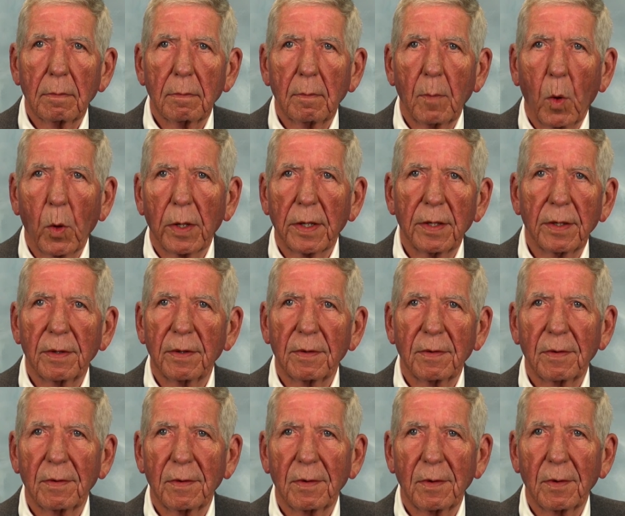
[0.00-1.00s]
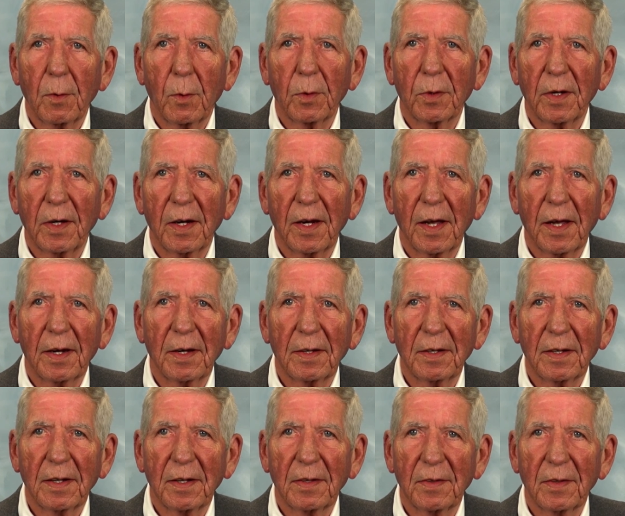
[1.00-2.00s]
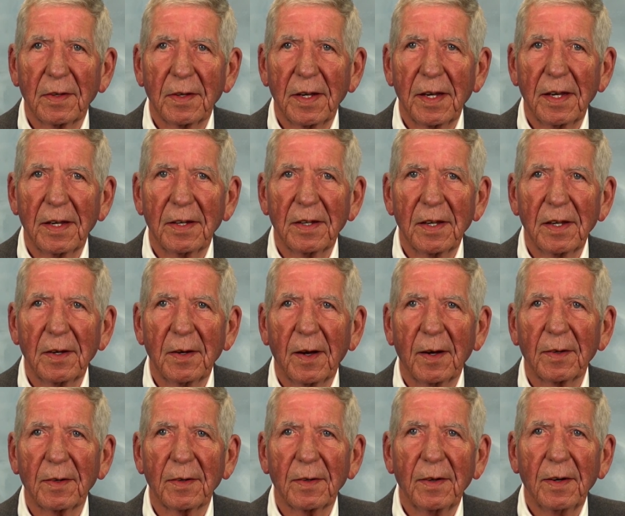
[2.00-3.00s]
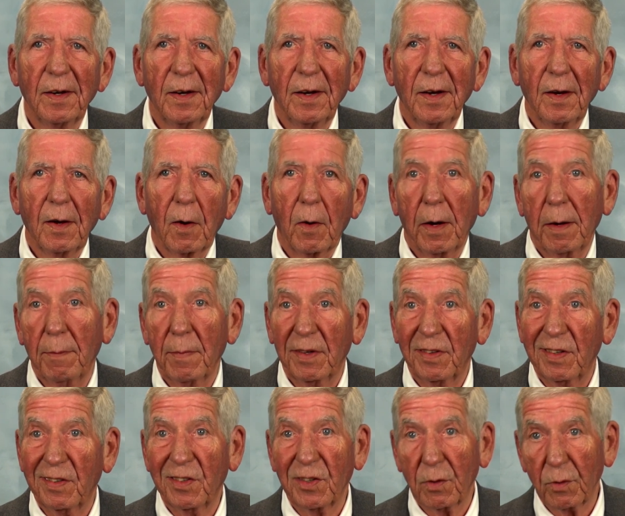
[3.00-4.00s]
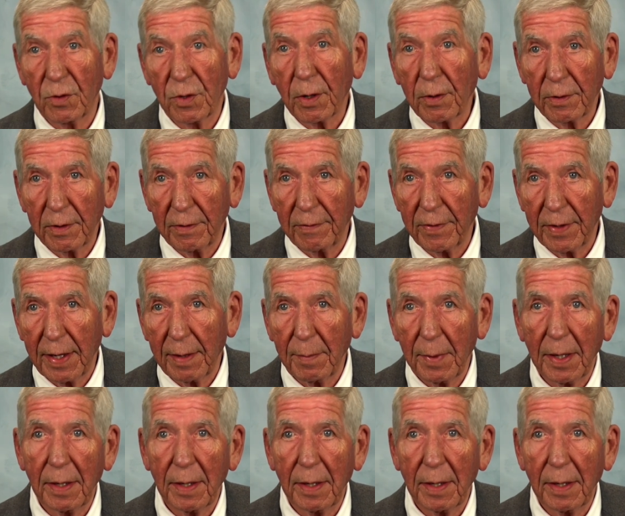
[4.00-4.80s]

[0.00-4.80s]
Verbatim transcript: Morganton, North Carolina as an ENT doctor or even as a general surgeon for that